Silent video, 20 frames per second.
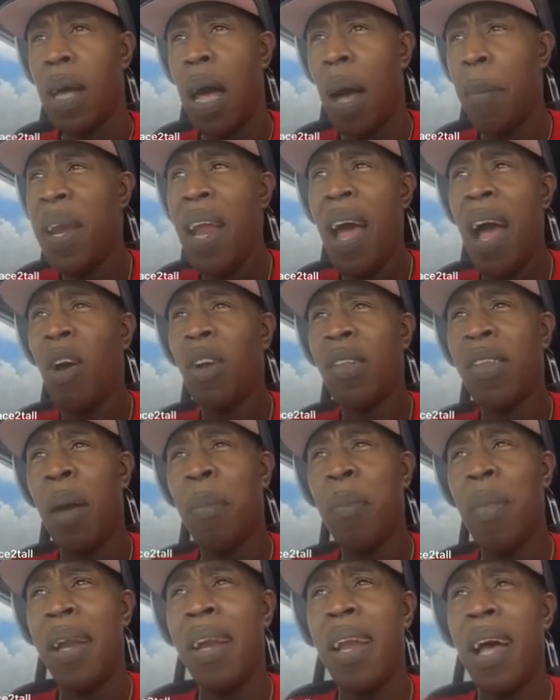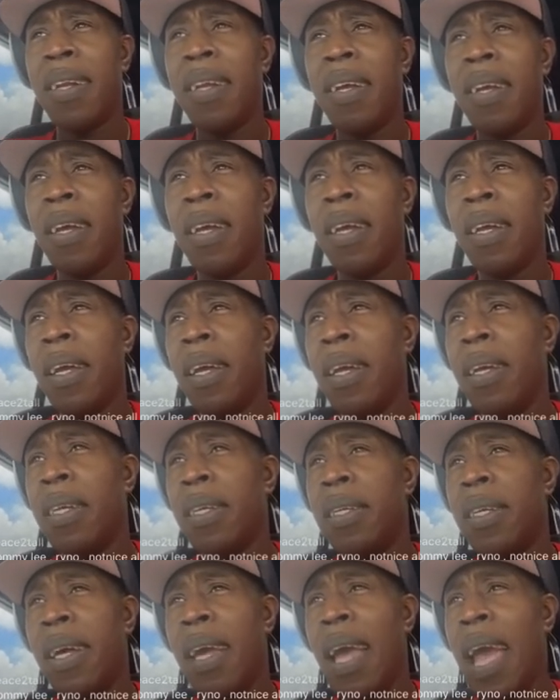I mean, I gotta take back that.
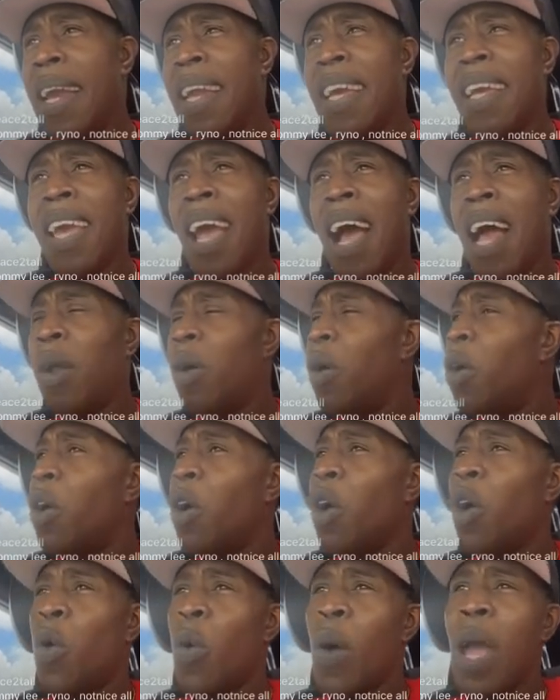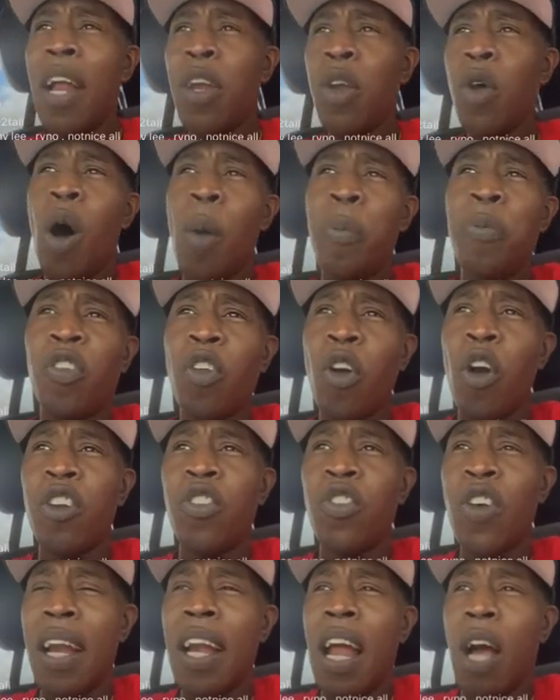Any girl where I do up
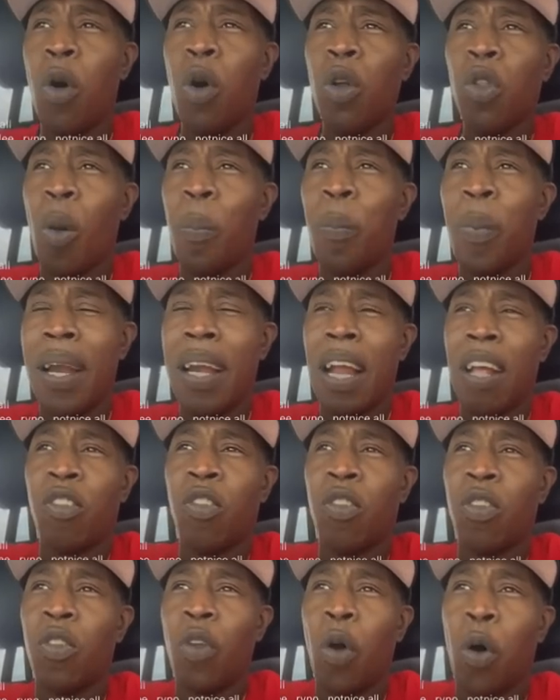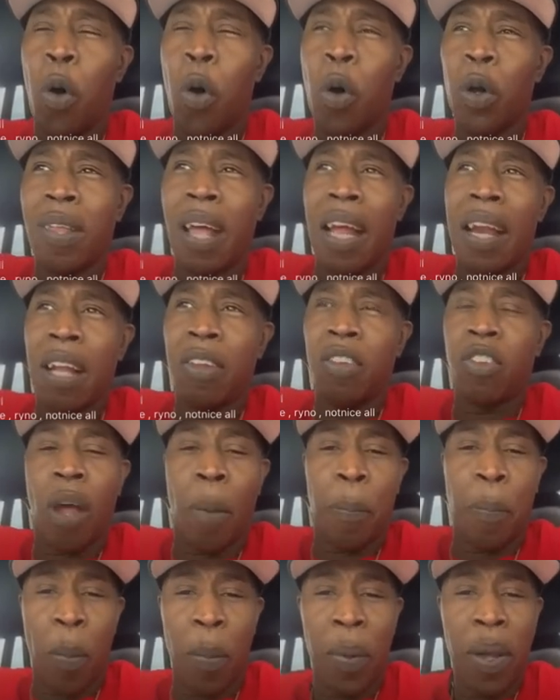surgery and I cut up and I suck out and I
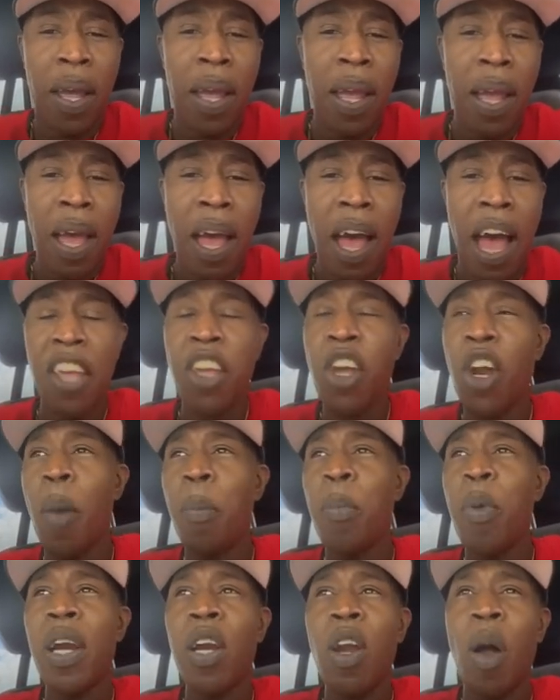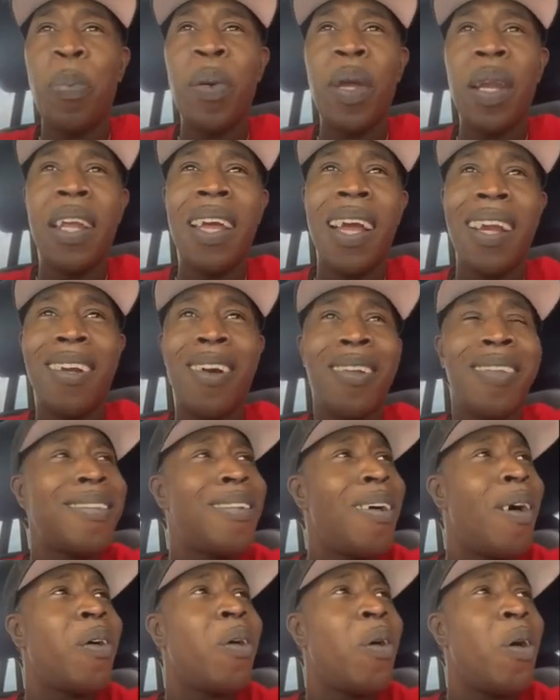chop up and you are not bringing no pit yet, go
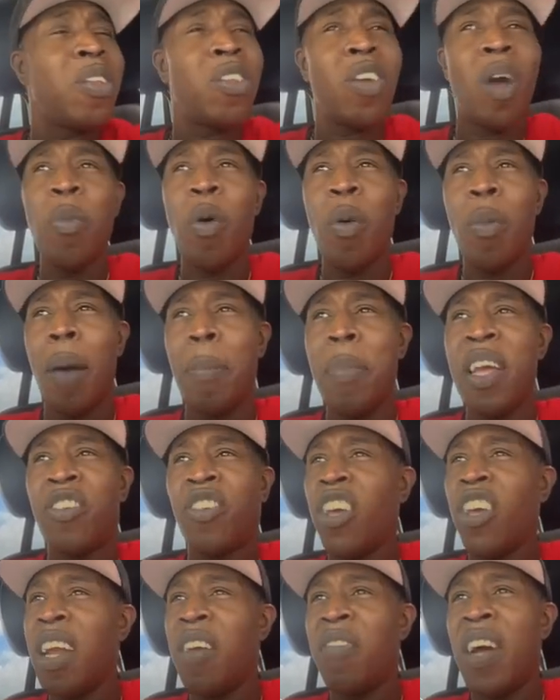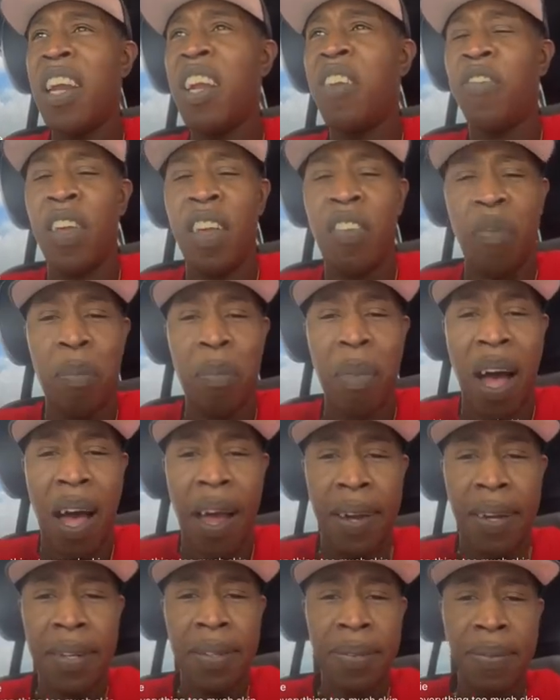suck out your mama bitch. You never did for even
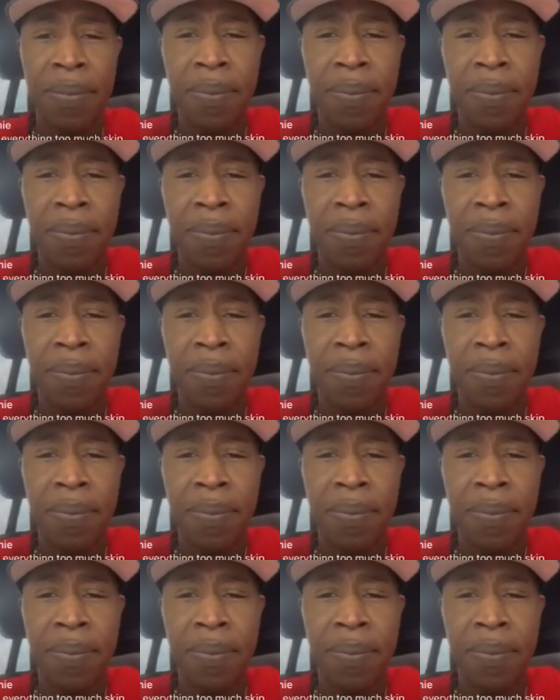born.